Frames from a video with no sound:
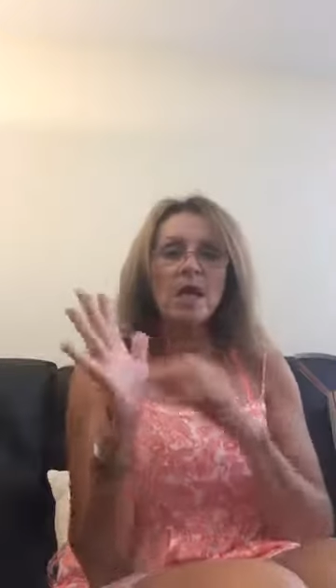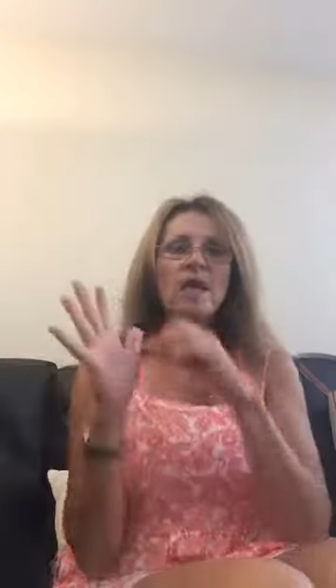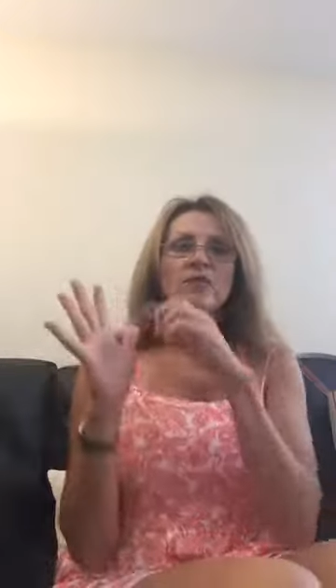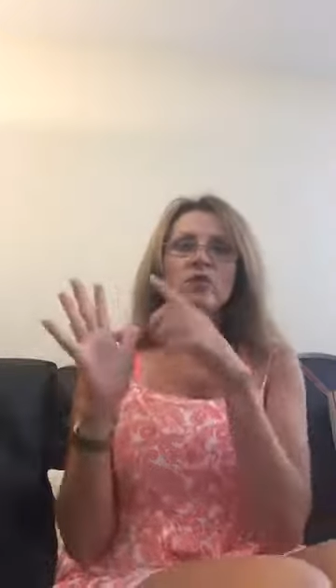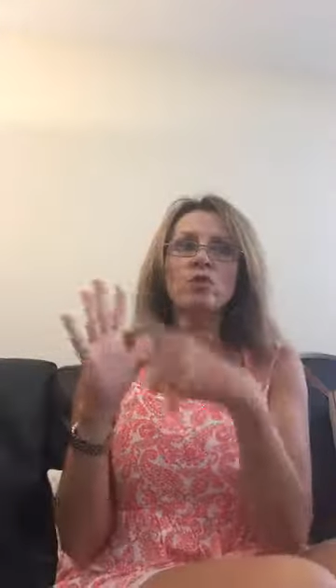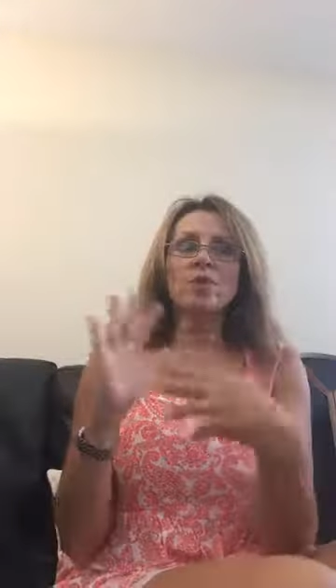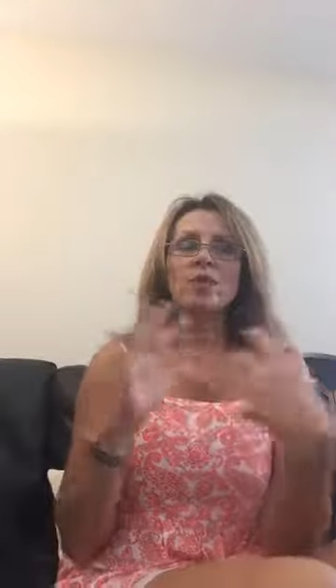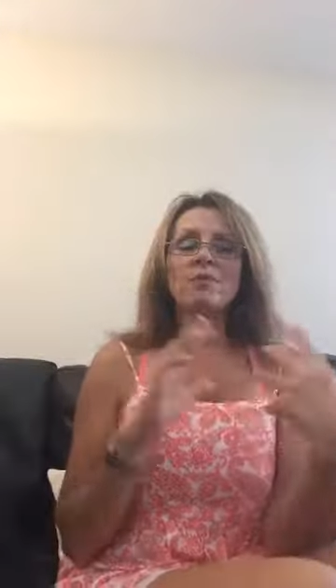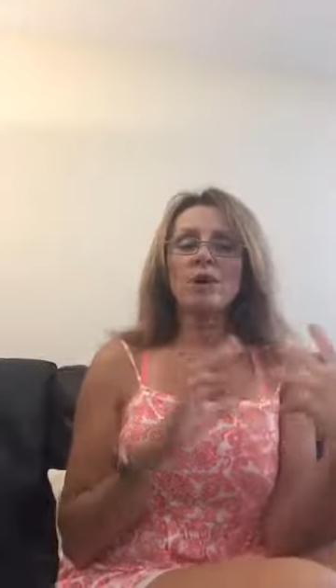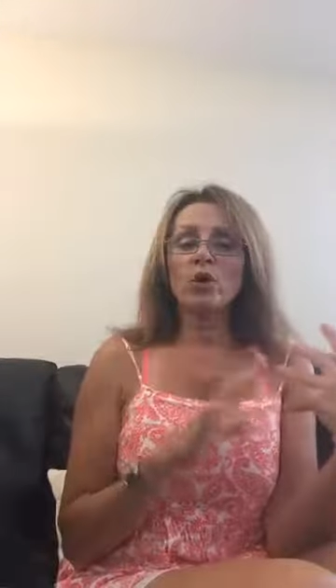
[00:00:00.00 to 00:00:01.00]
If you think
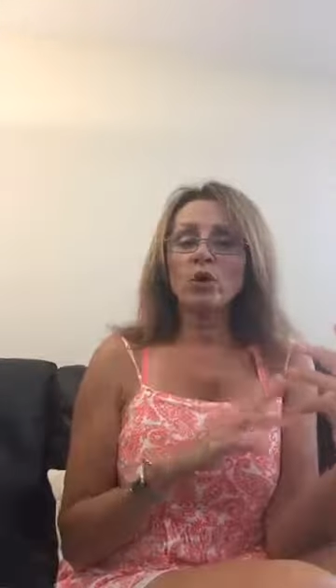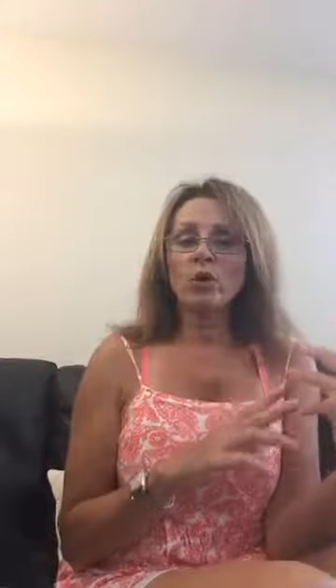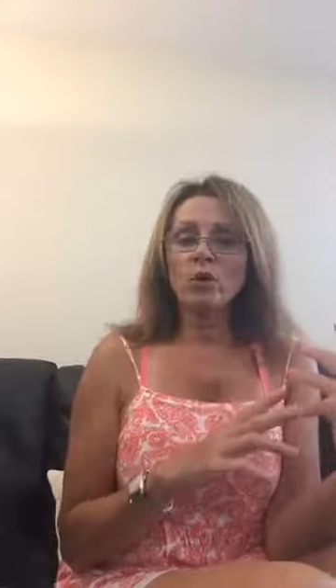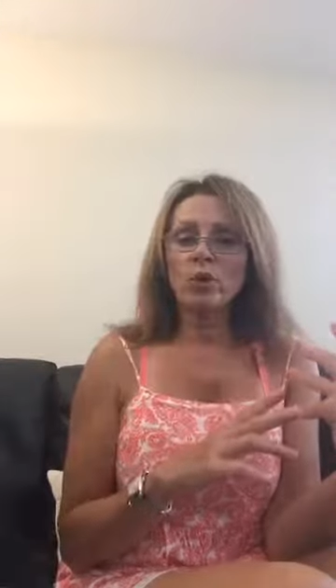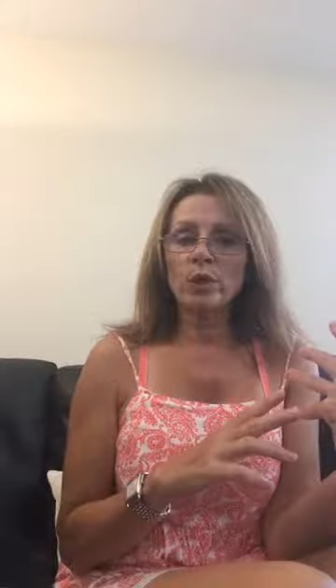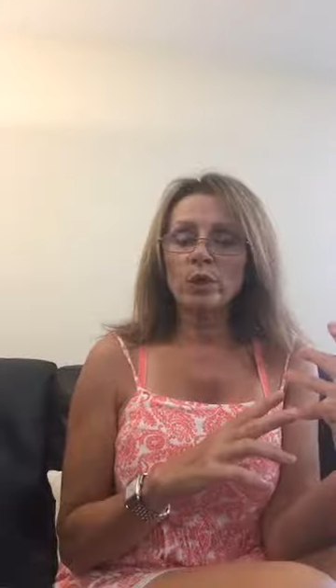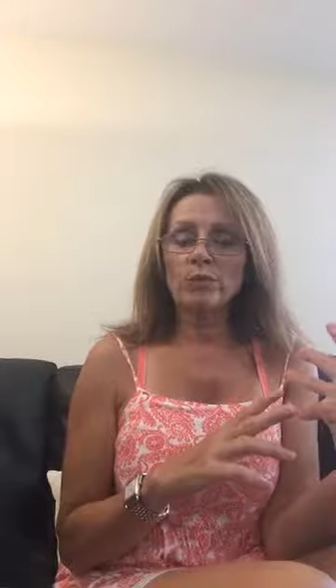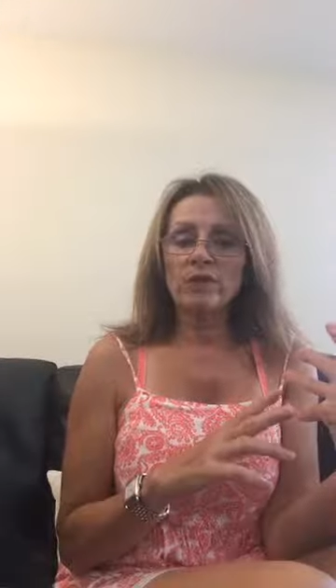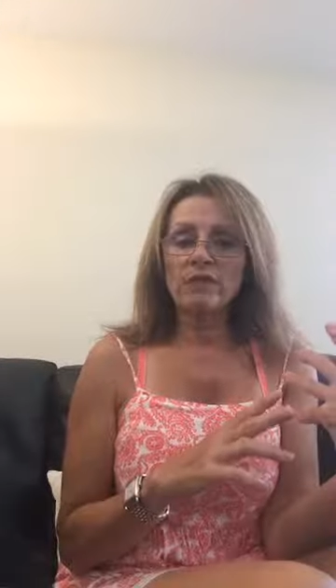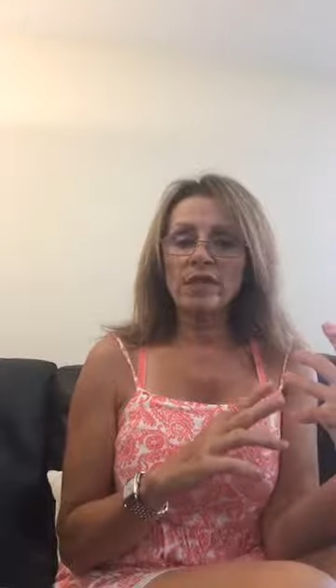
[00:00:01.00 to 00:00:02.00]
about your
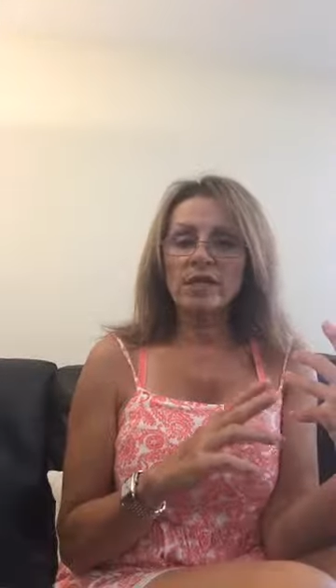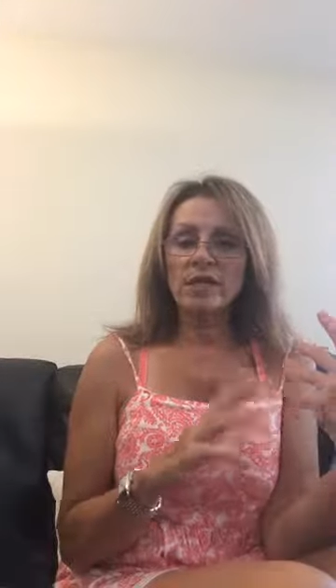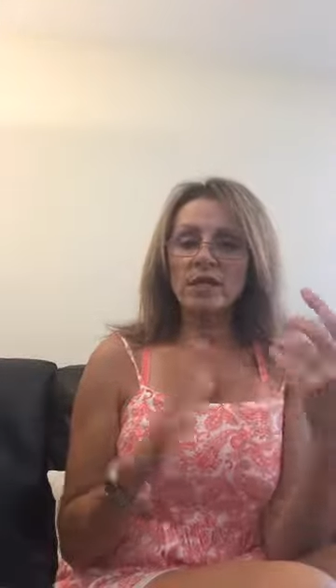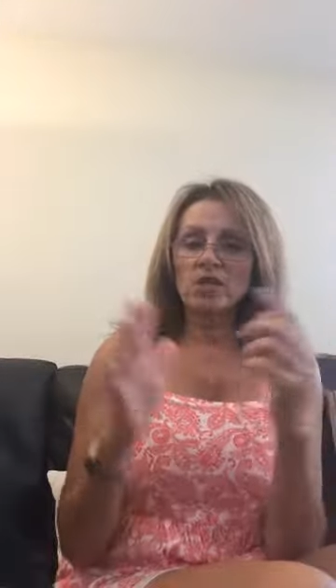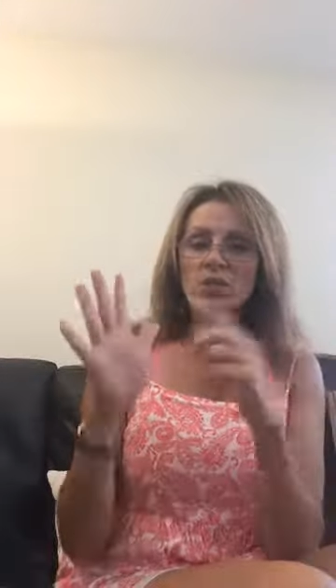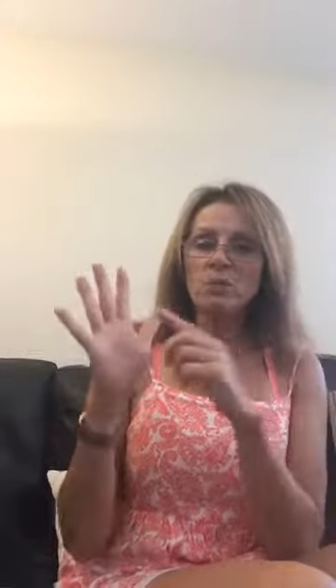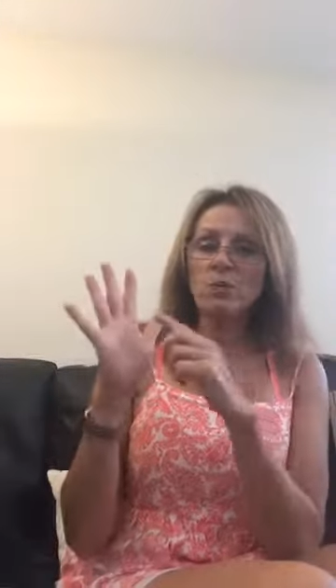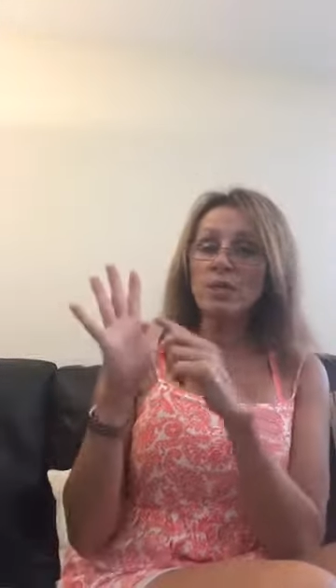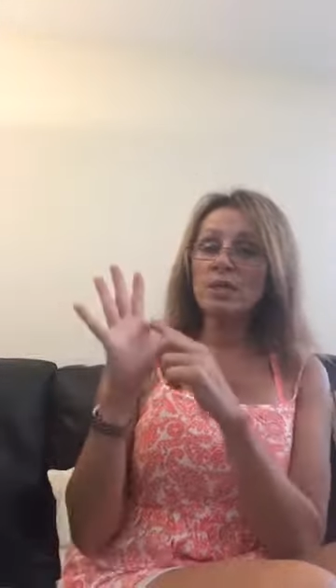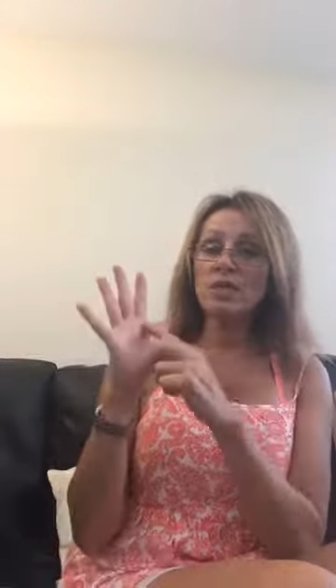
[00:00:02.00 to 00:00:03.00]
reflexology
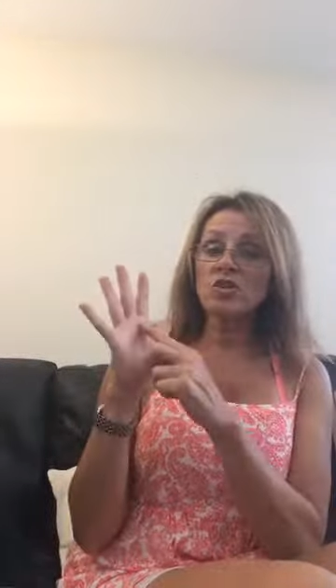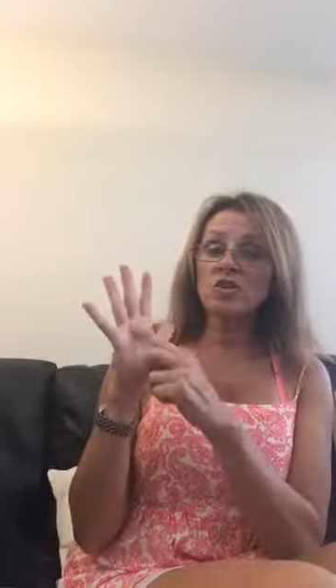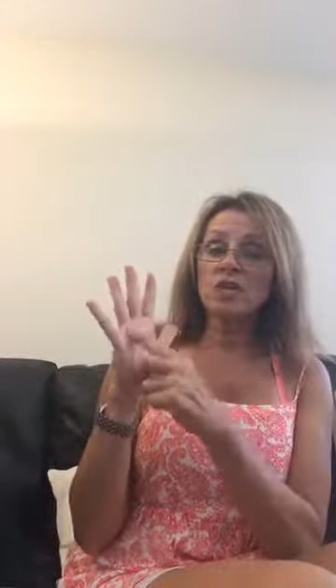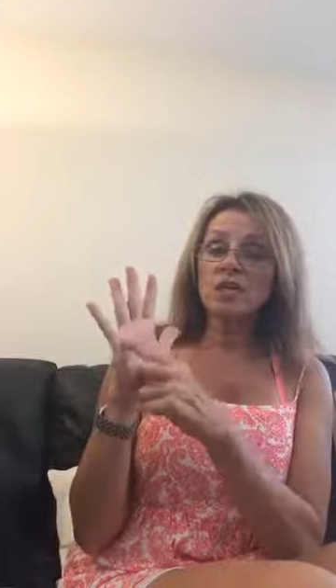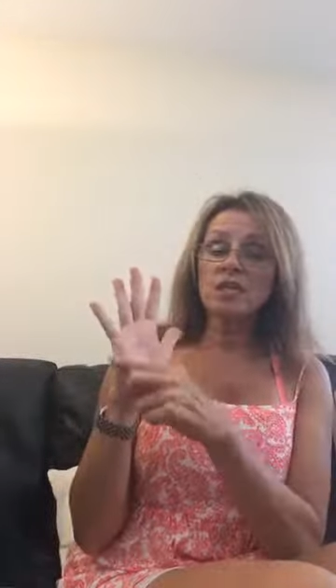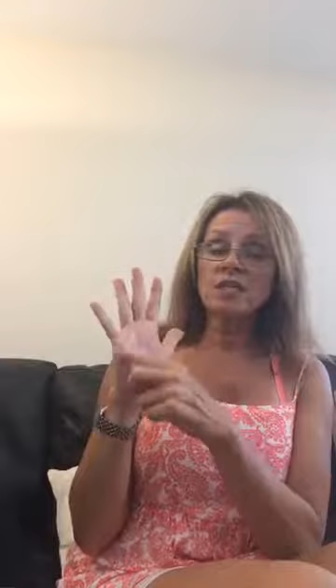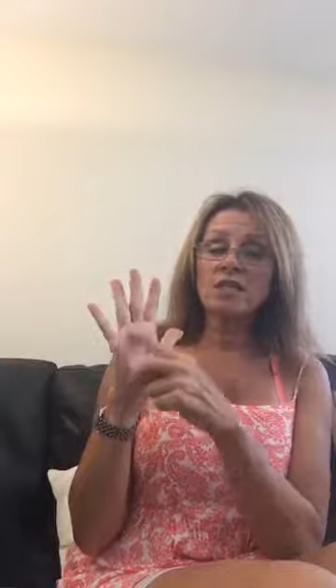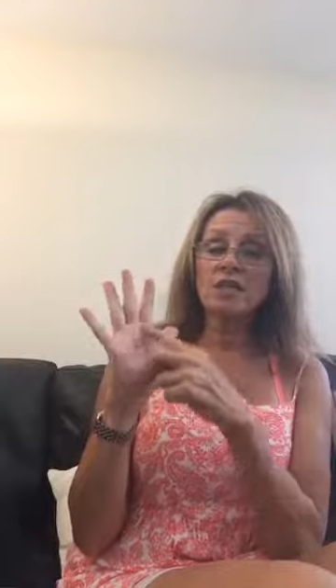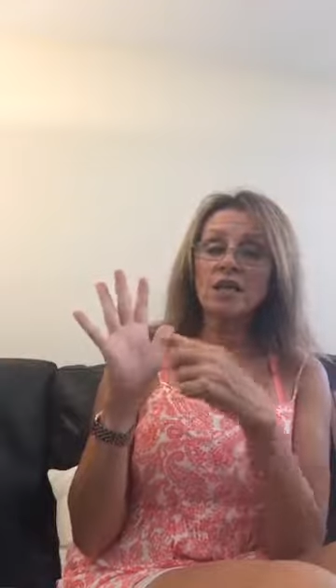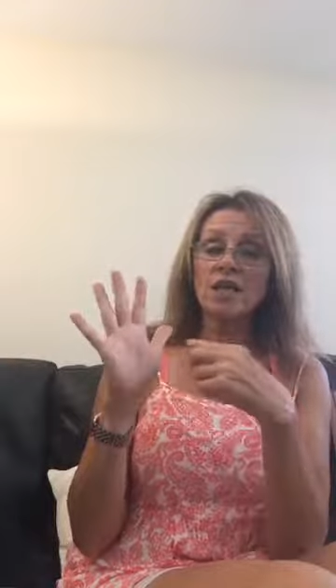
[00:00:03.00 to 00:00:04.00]
points on your hand
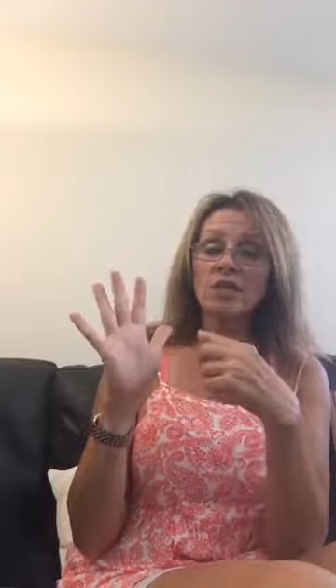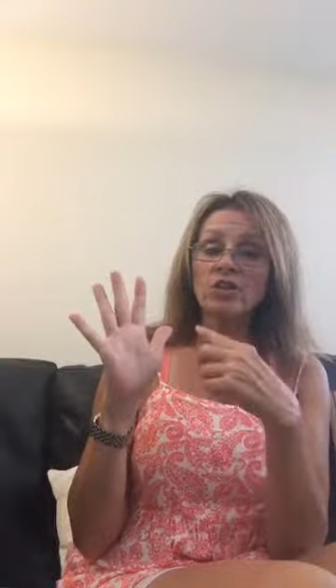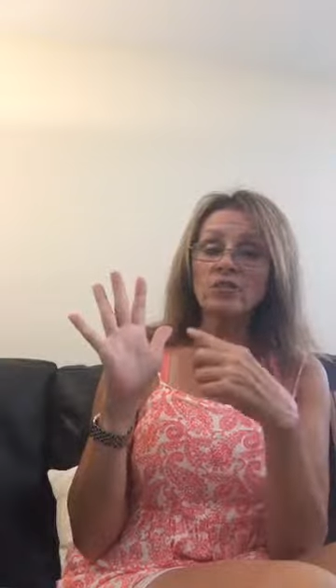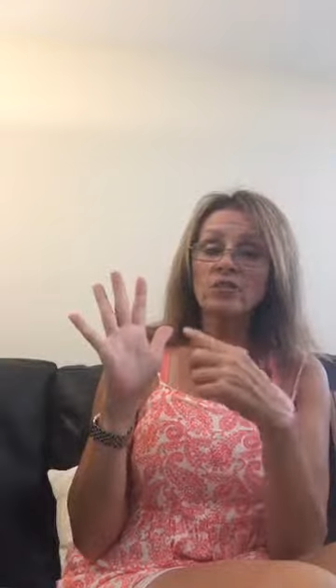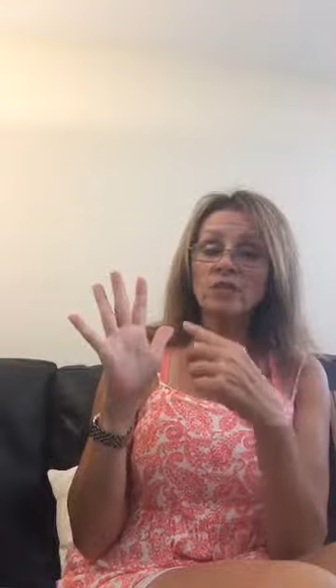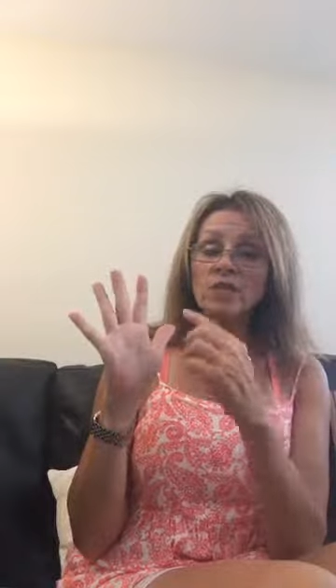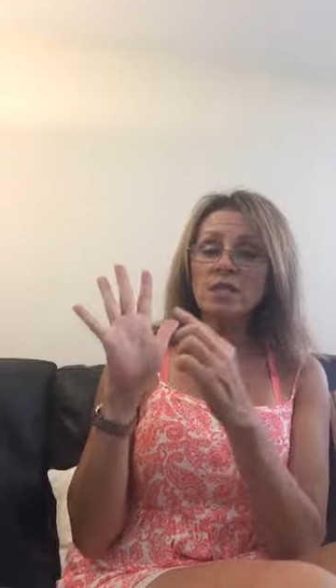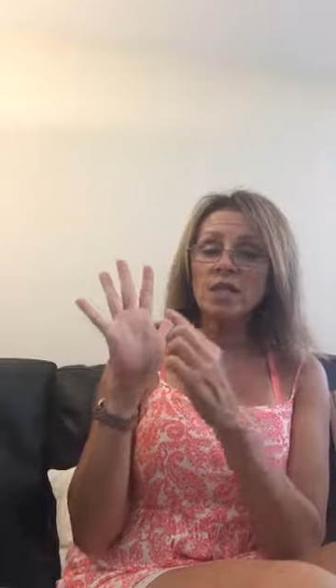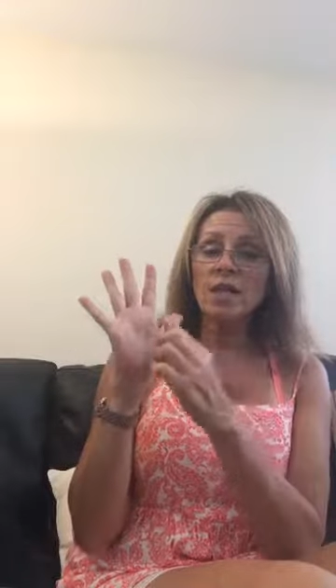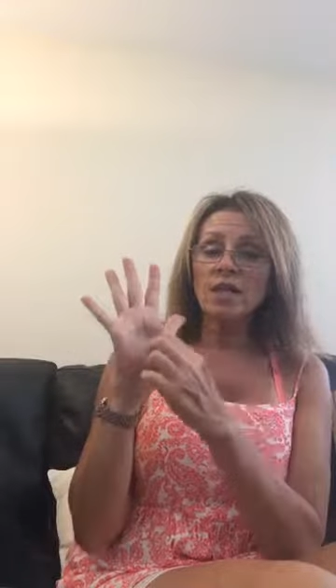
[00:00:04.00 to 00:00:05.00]
and on your feet,